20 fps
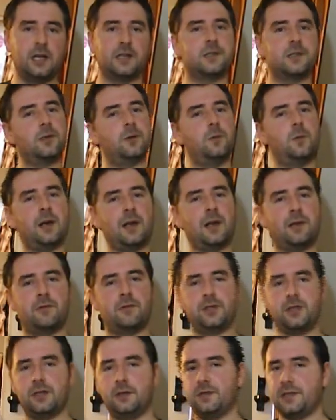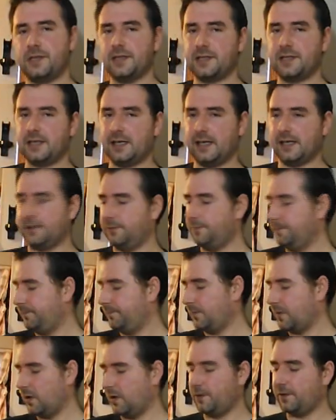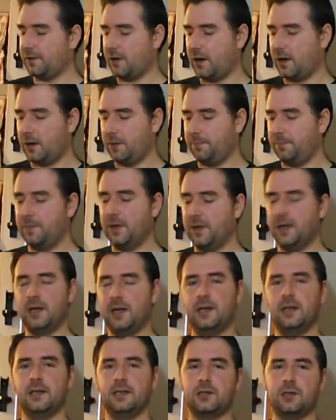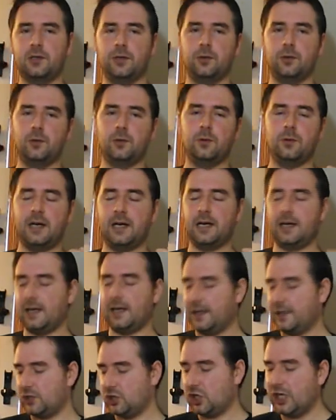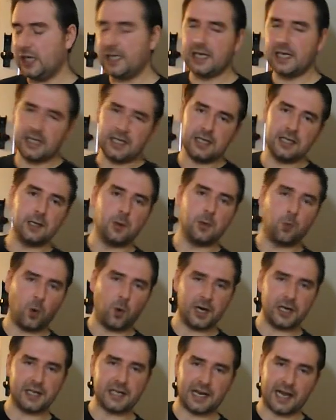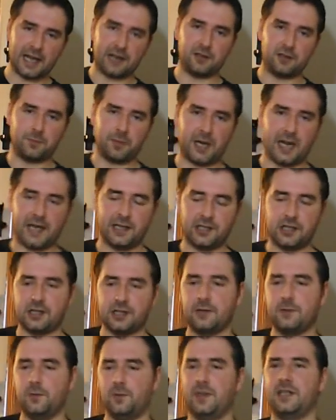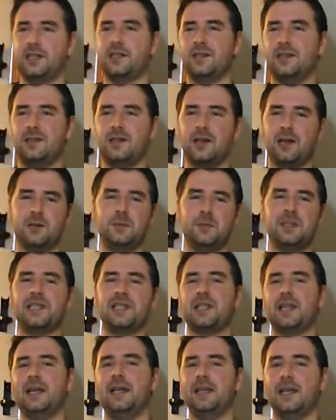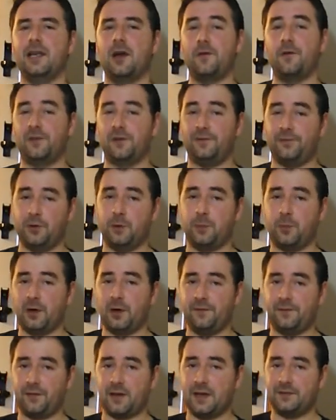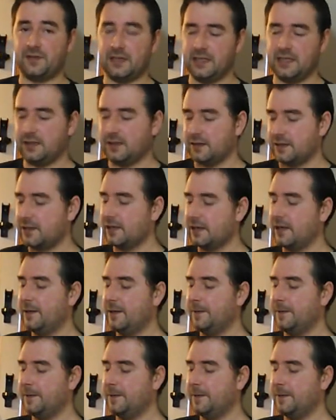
So when I reduce this down on the hob to a cheeky 1 gallon batch, which is going to be slightly over 4.5 liters,